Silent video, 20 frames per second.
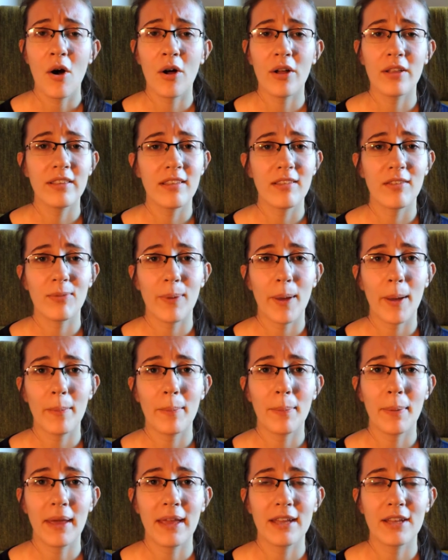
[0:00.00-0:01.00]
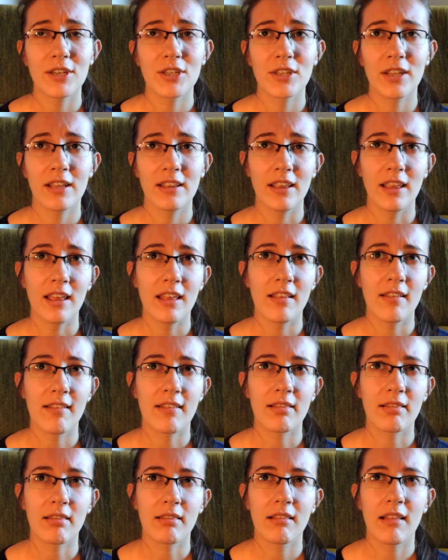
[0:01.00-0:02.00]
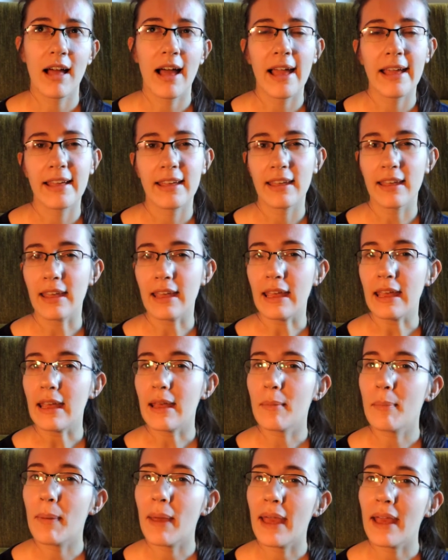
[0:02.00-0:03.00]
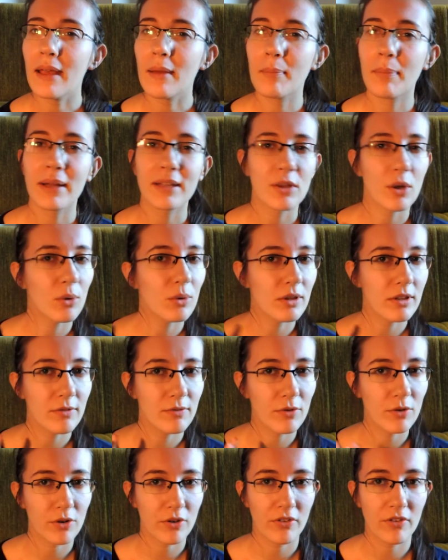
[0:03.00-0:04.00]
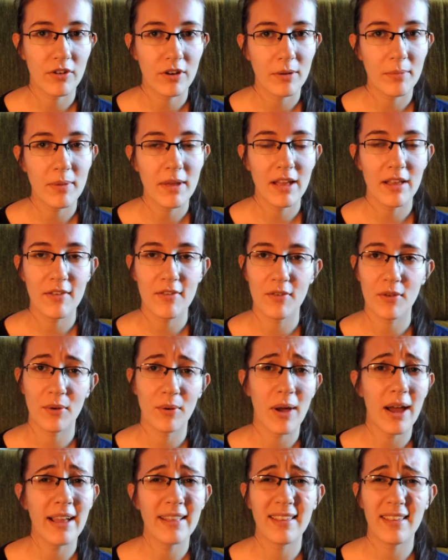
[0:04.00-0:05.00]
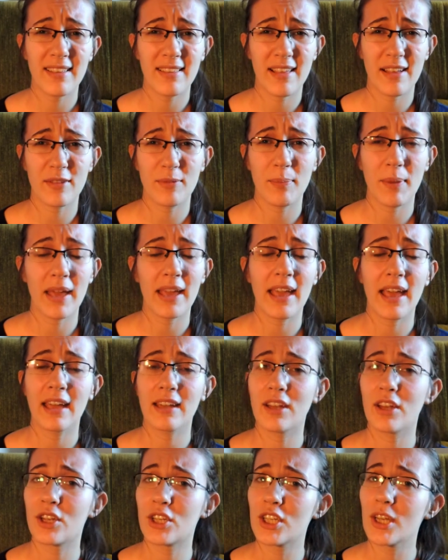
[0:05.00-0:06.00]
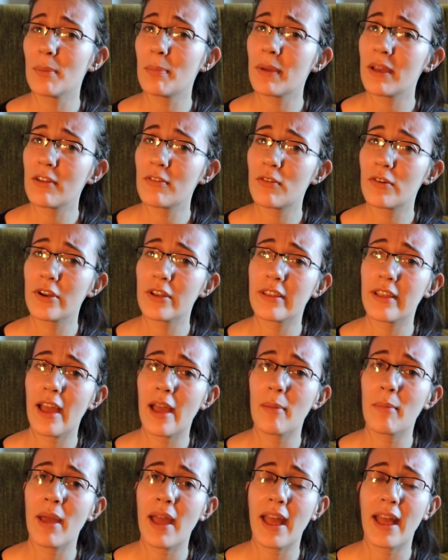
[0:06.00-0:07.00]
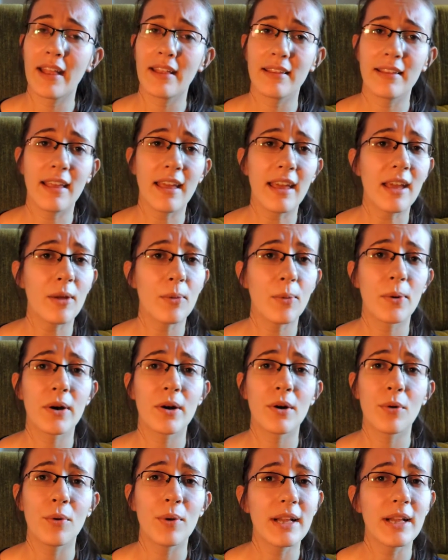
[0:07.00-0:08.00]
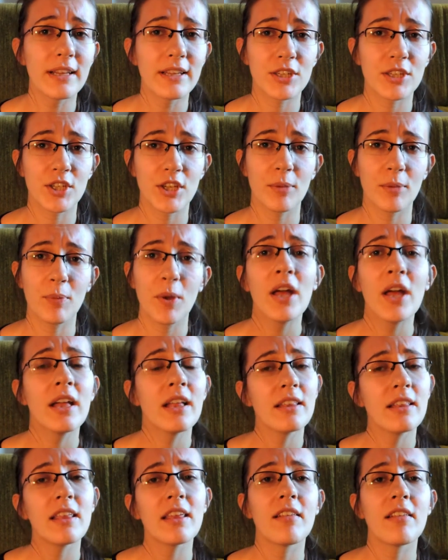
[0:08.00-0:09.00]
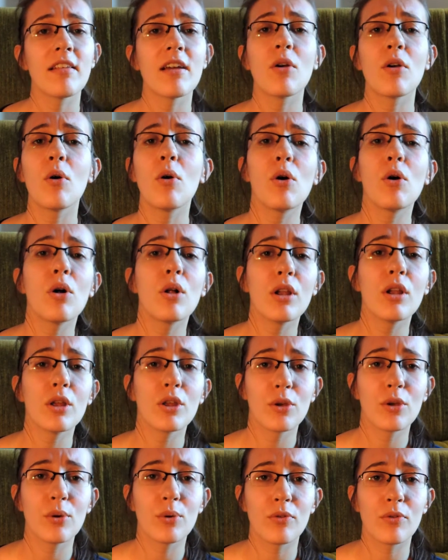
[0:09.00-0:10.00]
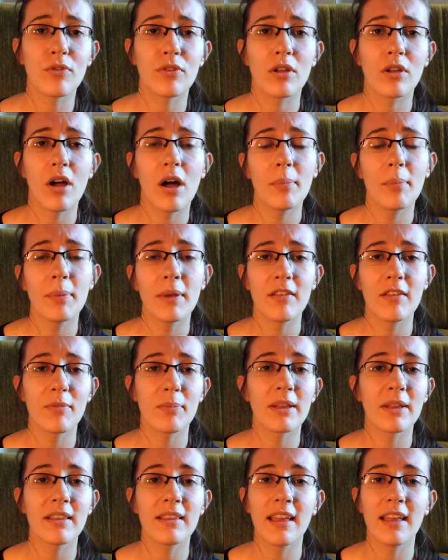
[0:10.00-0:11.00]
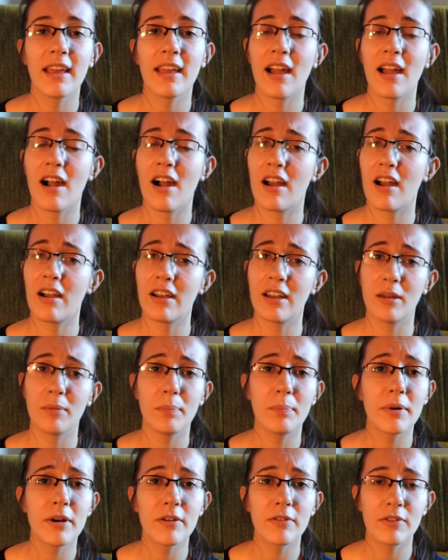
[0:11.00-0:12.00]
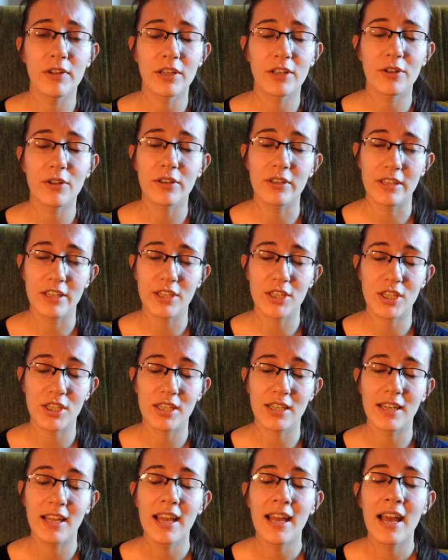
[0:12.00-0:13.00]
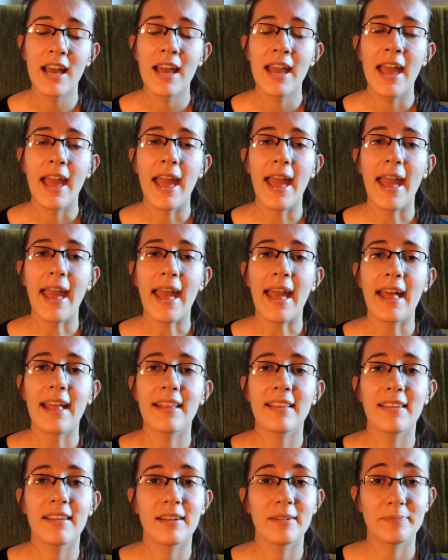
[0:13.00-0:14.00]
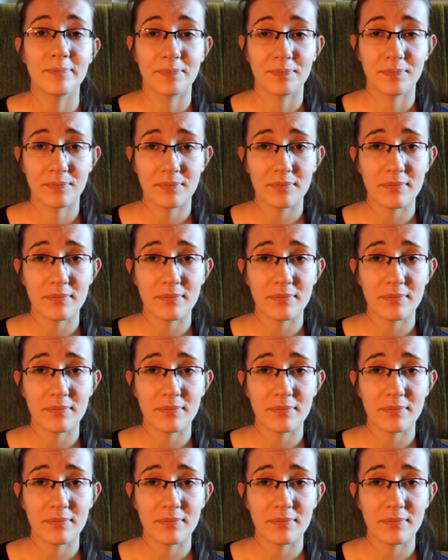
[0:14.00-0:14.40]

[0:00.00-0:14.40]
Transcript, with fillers: on this webpage that is like eBay but only for Serbia, so I did not pay any shipping for them and they were really cheap. These are all used copies but they are in perfect condition, and